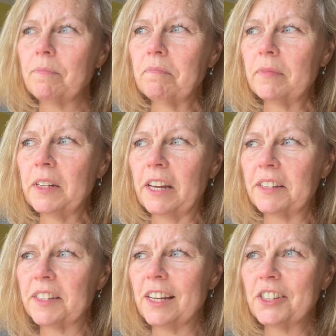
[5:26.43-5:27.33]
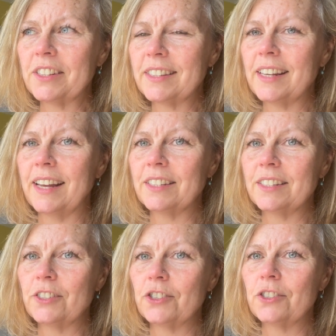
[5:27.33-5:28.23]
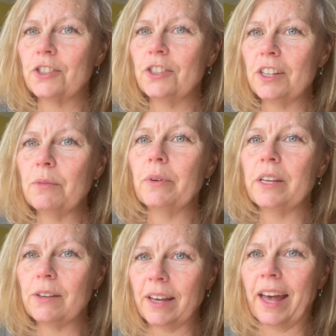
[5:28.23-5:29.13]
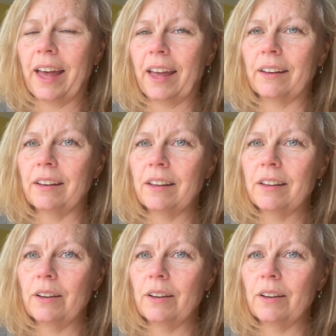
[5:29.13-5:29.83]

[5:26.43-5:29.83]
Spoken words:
the surgeon said do what you can